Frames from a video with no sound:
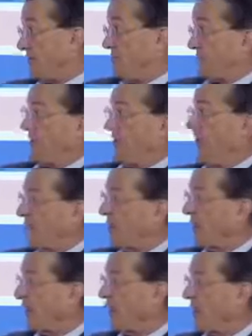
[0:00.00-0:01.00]
definitely
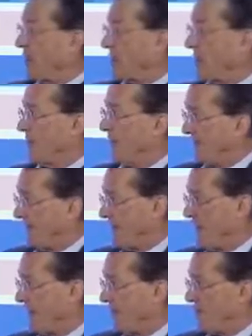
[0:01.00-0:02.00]
our hope, is that the
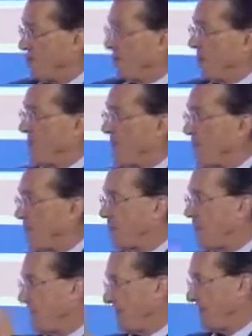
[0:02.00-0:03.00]
vast majority would
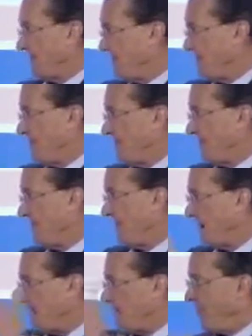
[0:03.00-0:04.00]
take place late at
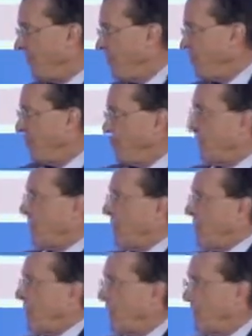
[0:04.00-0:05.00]
night while
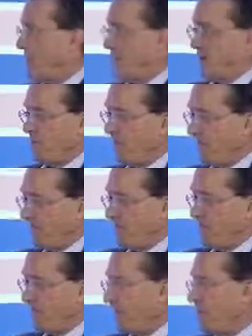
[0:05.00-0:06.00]
everybody's sleeping,
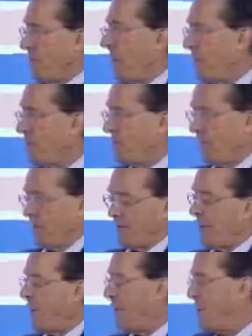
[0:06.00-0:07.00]
perfect off
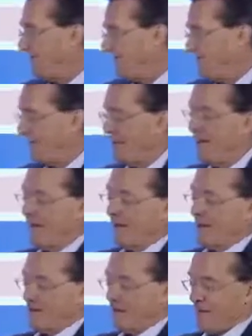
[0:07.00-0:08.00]
peak, right.
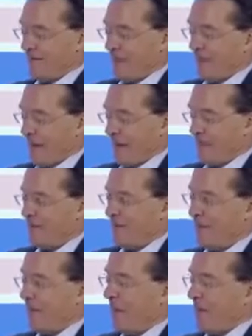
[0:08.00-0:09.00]

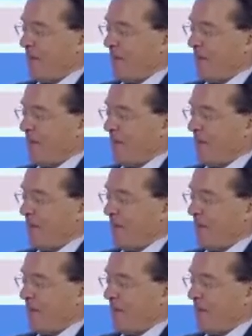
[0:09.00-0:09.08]
Balancing.